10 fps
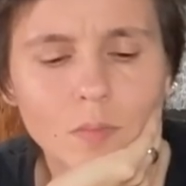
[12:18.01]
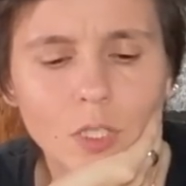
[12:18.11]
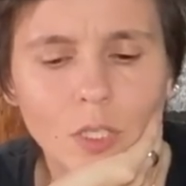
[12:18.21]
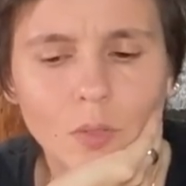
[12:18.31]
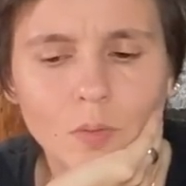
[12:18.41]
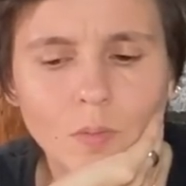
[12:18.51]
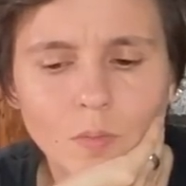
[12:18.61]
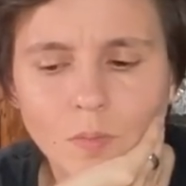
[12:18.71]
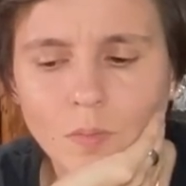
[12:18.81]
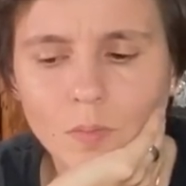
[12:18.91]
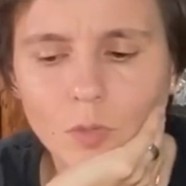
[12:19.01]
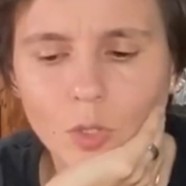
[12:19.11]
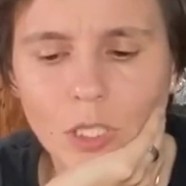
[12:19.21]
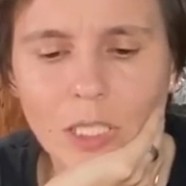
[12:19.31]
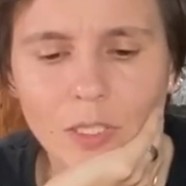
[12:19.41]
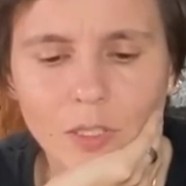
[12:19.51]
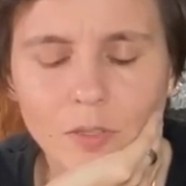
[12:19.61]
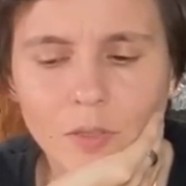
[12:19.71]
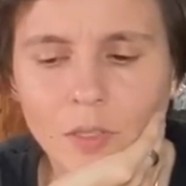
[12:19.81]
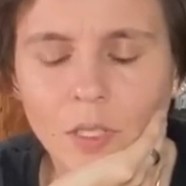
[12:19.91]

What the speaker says: you know, you're healed